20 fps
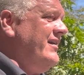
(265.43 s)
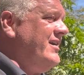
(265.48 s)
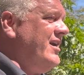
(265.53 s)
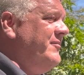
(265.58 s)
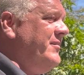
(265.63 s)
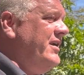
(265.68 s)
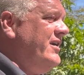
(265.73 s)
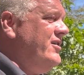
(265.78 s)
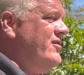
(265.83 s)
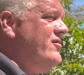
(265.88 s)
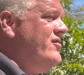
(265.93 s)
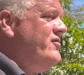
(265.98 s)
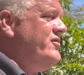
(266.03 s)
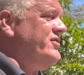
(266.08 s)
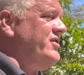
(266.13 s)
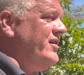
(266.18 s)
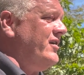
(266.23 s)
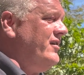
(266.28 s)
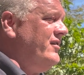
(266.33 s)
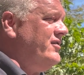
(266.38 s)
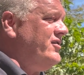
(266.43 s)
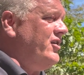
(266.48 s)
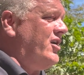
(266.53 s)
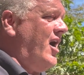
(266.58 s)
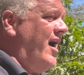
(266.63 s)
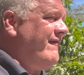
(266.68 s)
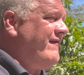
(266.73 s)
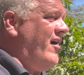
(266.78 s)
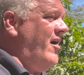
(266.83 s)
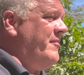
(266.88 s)
can be used to
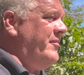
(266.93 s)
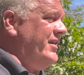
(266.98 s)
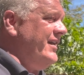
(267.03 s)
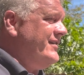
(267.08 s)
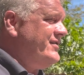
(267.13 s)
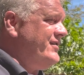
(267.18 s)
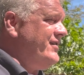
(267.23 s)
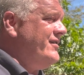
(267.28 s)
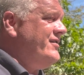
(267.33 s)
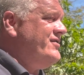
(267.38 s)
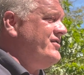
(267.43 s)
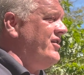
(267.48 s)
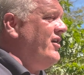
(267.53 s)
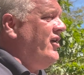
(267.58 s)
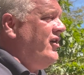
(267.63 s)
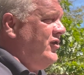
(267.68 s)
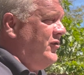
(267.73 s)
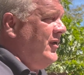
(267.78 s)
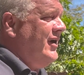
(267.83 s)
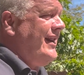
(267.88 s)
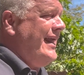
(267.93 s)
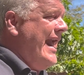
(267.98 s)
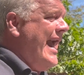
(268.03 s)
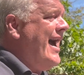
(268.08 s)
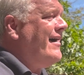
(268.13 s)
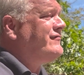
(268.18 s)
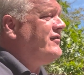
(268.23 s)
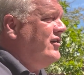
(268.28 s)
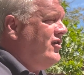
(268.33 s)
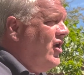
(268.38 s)
cover up blisters. You really
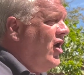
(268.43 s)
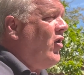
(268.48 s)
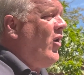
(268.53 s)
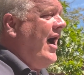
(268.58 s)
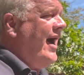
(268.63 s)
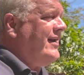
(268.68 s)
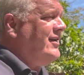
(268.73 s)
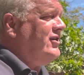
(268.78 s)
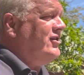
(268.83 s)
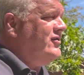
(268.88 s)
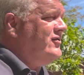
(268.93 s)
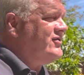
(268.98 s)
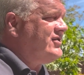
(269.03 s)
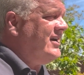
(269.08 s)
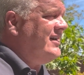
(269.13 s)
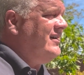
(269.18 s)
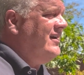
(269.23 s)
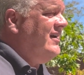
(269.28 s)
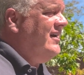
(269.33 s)
have to know how to use it.